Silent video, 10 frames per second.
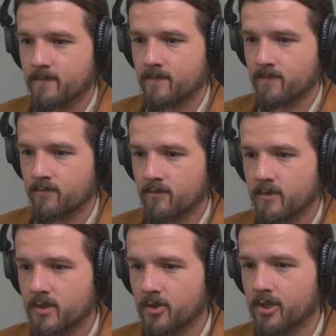Mm-hmm.
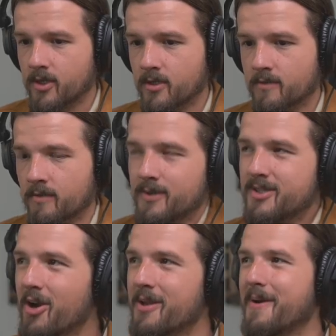So when we're
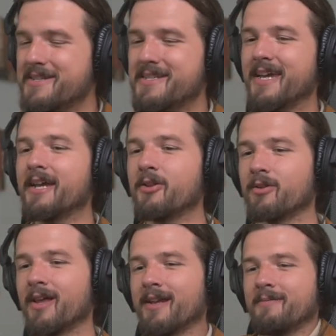talking about scalar
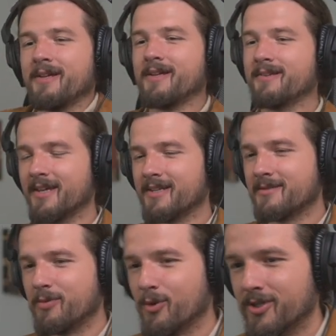light, I mean, I think it's
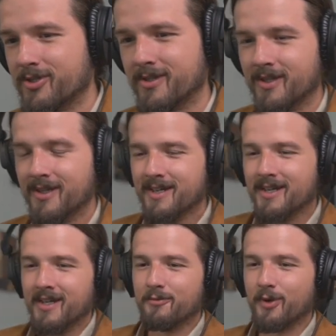important just to
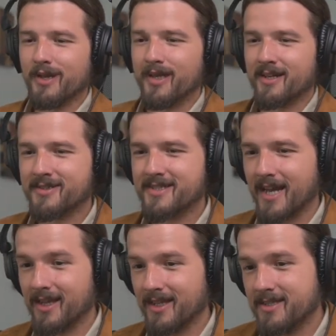really get a
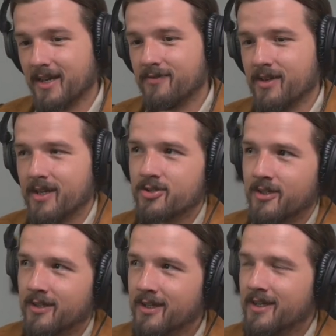solid
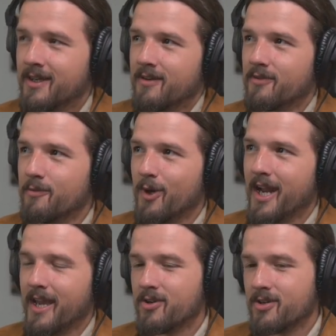definition. From what
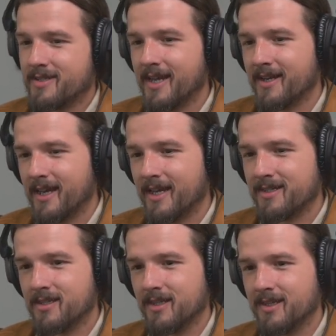I understand,
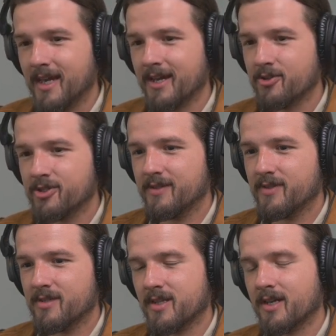it's the energy of
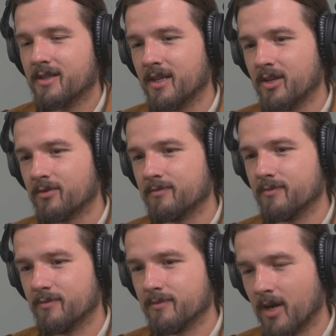the sun that you're
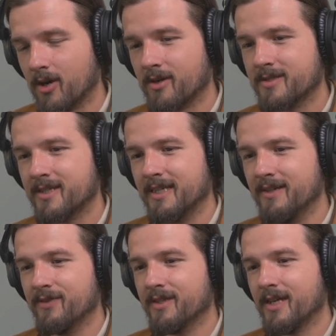harnessing,
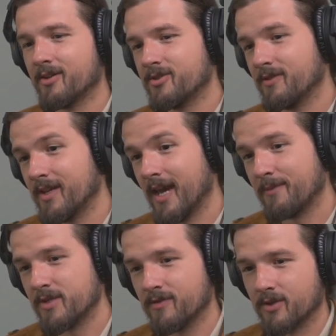even the energy of the
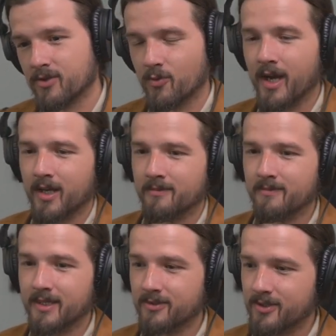atmosphere as well,
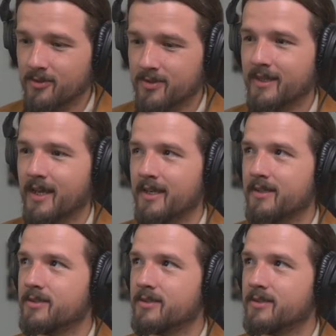and you're using that